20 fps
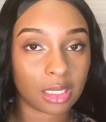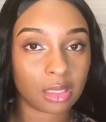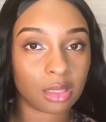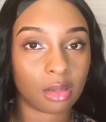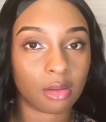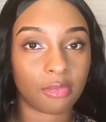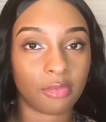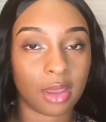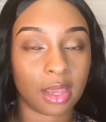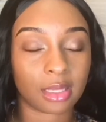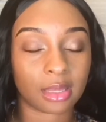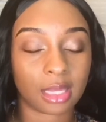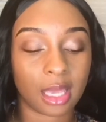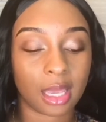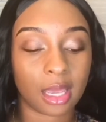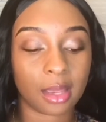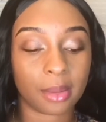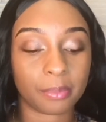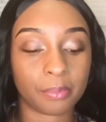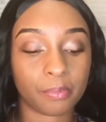fact
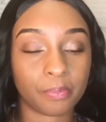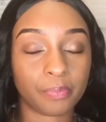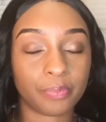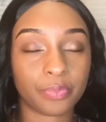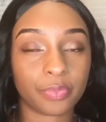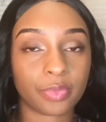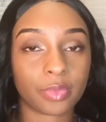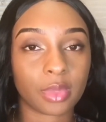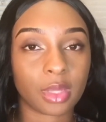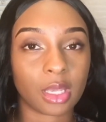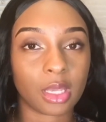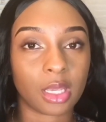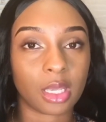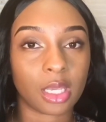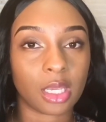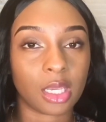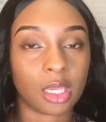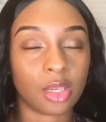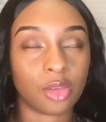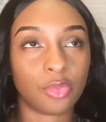that
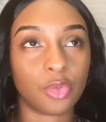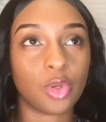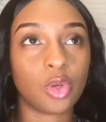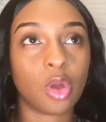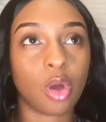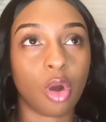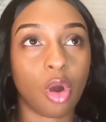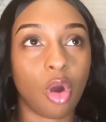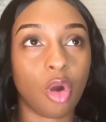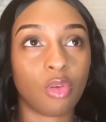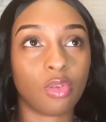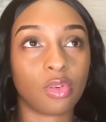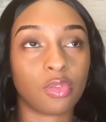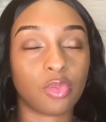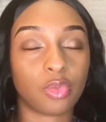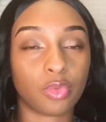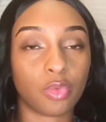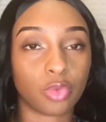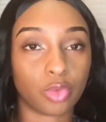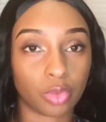if you go over
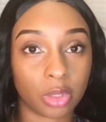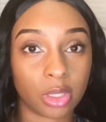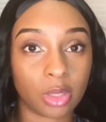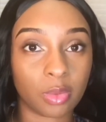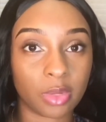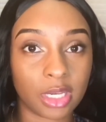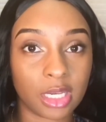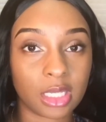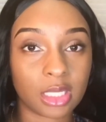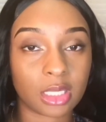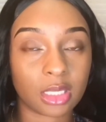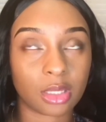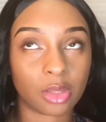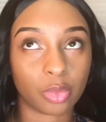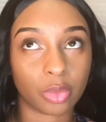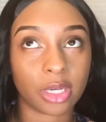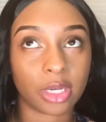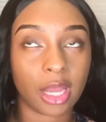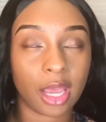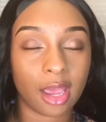3 weeks,
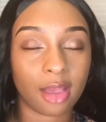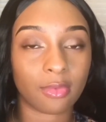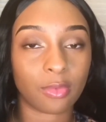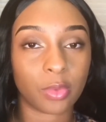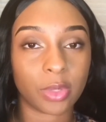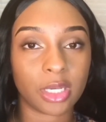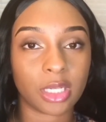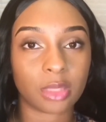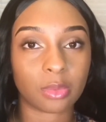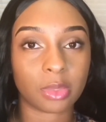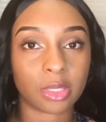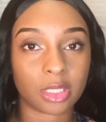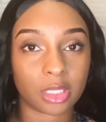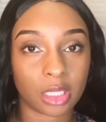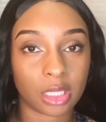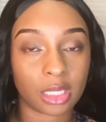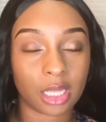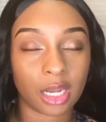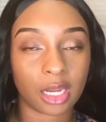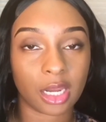3.5 weeks with
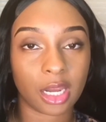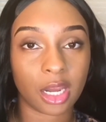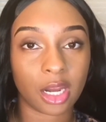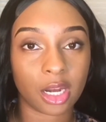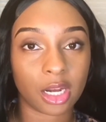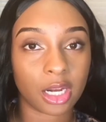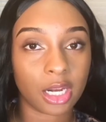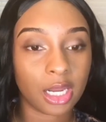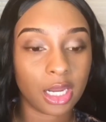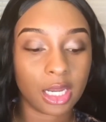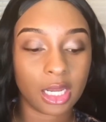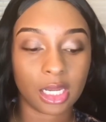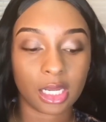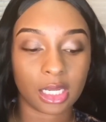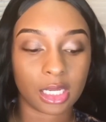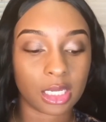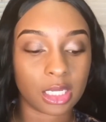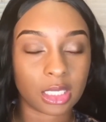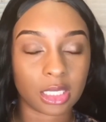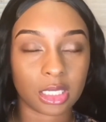synthetic hair,
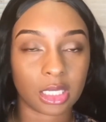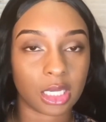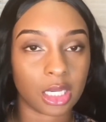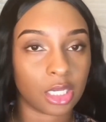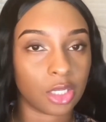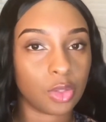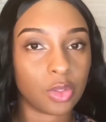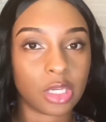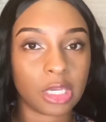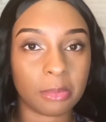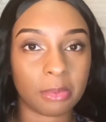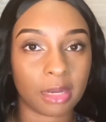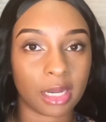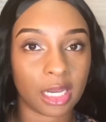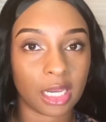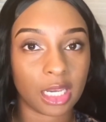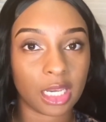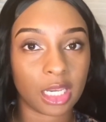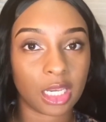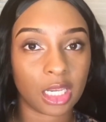and you keep it
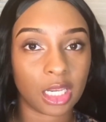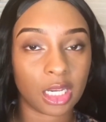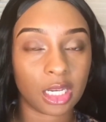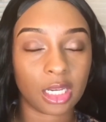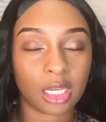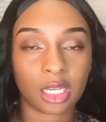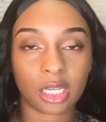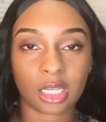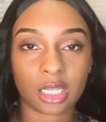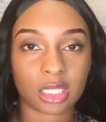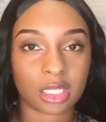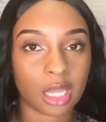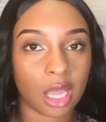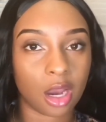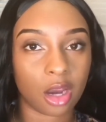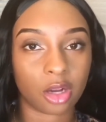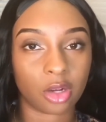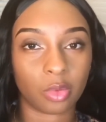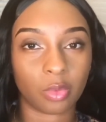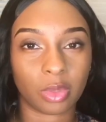in, it's not
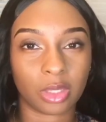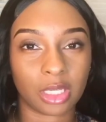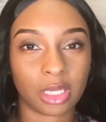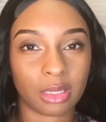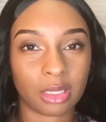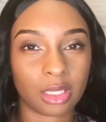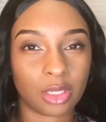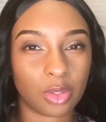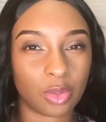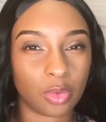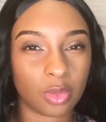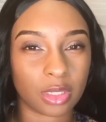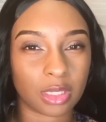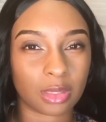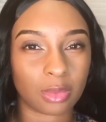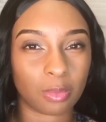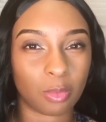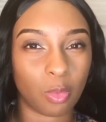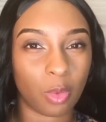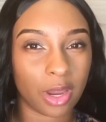going to really do
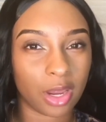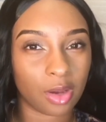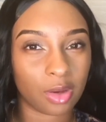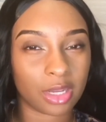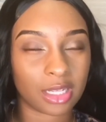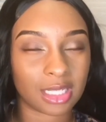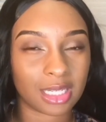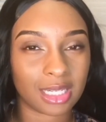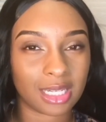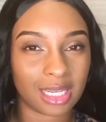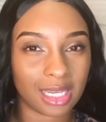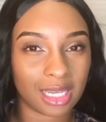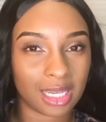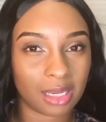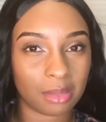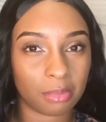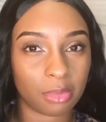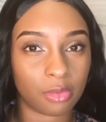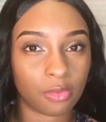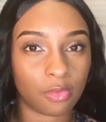as well as it
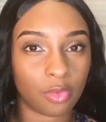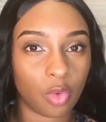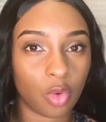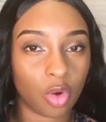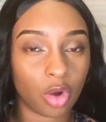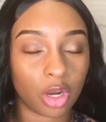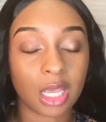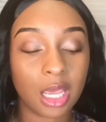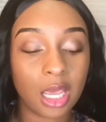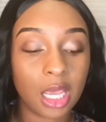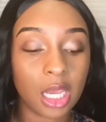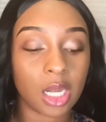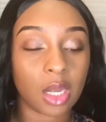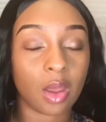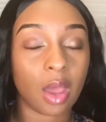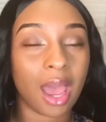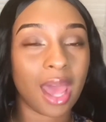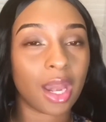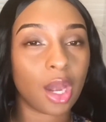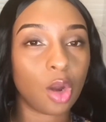did before.
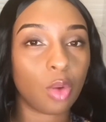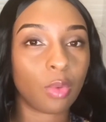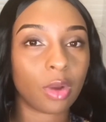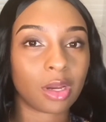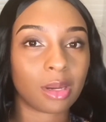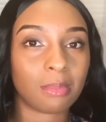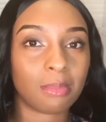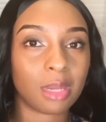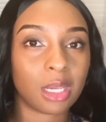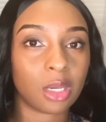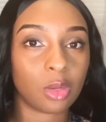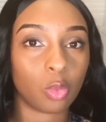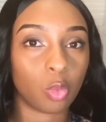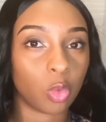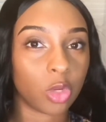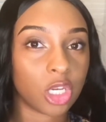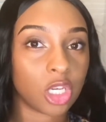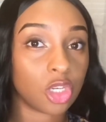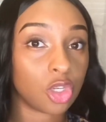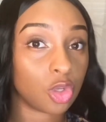Now, I don't recommend
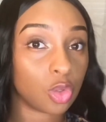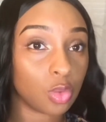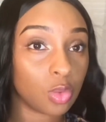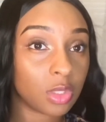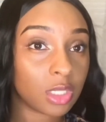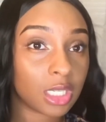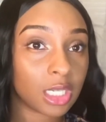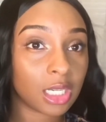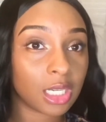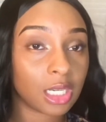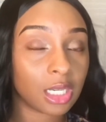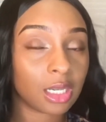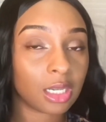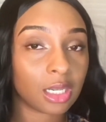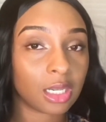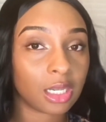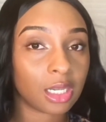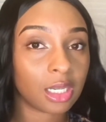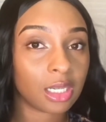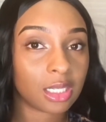reusing
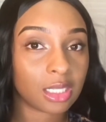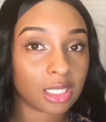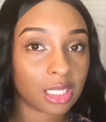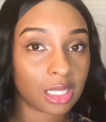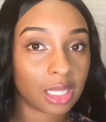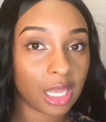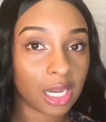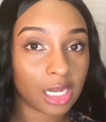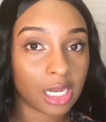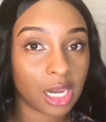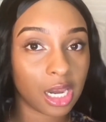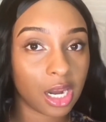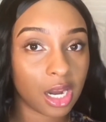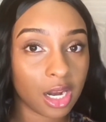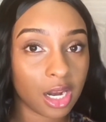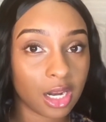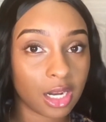synthetic hair,